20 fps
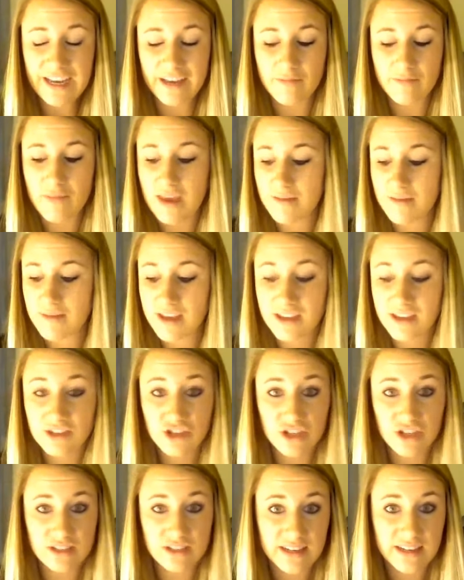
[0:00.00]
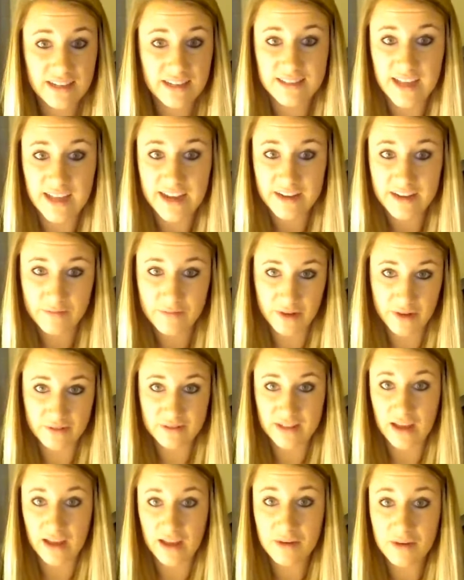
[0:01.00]
maybe it's just an excited post.
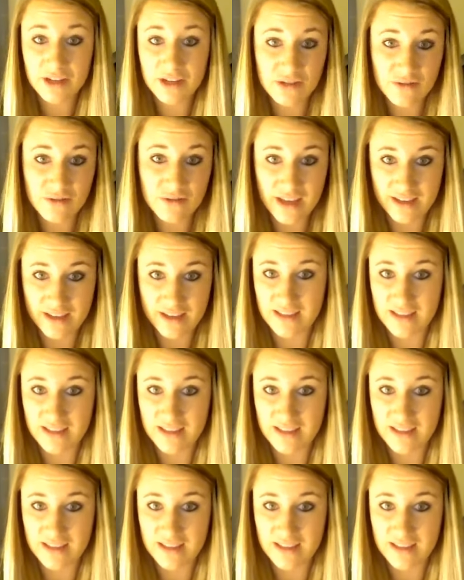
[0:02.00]
I'm going to do this.